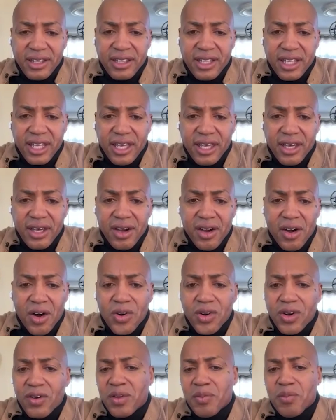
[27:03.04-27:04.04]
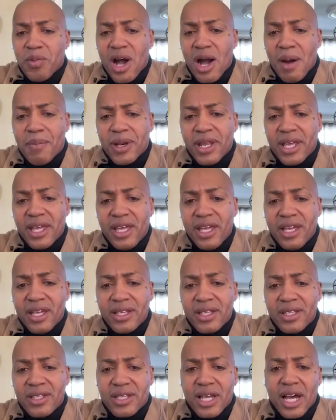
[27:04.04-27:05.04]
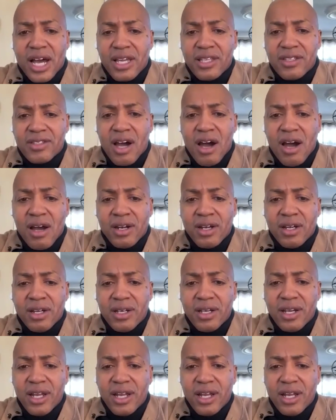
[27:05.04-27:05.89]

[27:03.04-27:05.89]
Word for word: the owner of the property signs on,